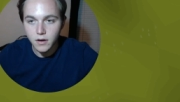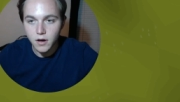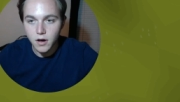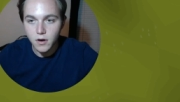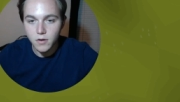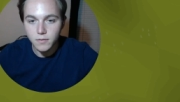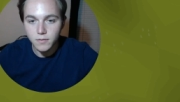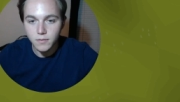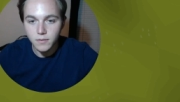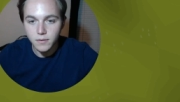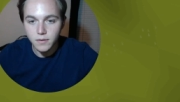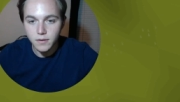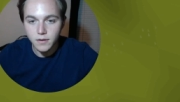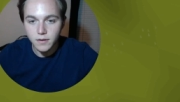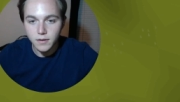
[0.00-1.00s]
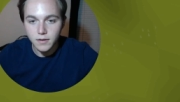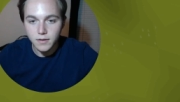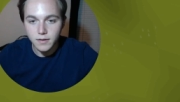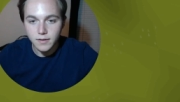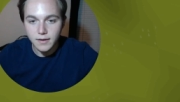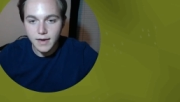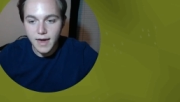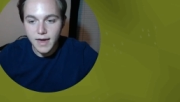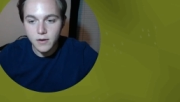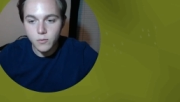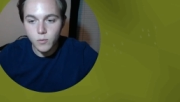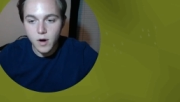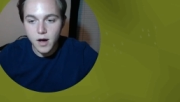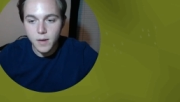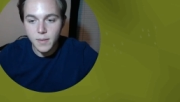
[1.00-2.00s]
Uh-oh. K
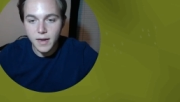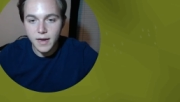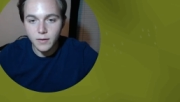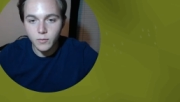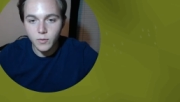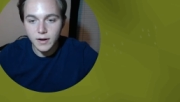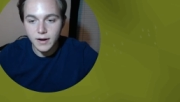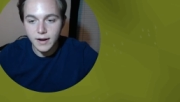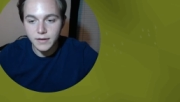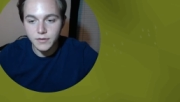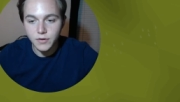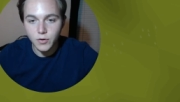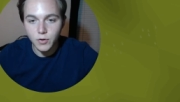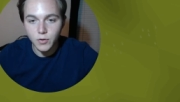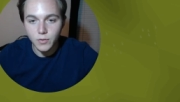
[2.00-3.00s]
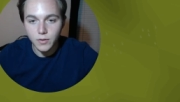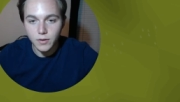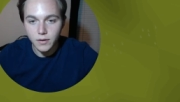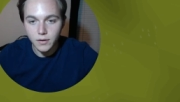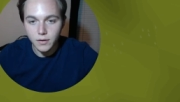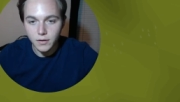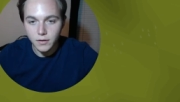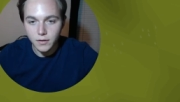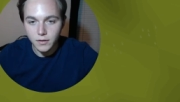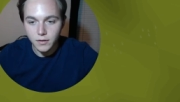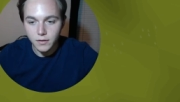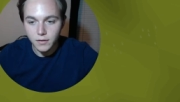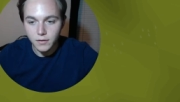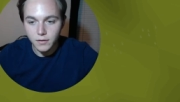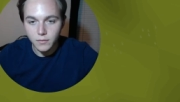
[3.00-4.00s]
what, man? What did I do?
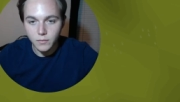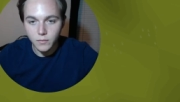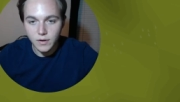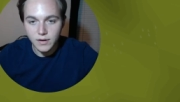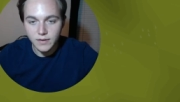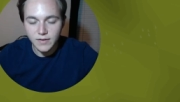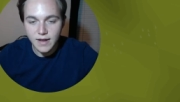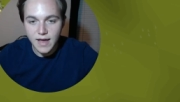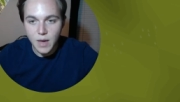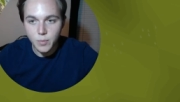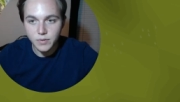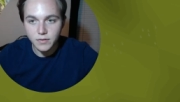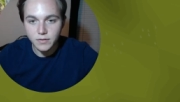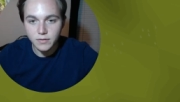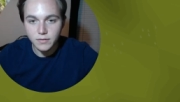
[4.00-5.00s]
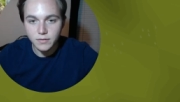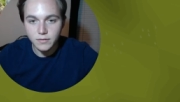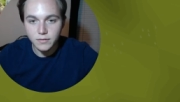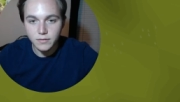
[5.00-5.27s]
What even happened?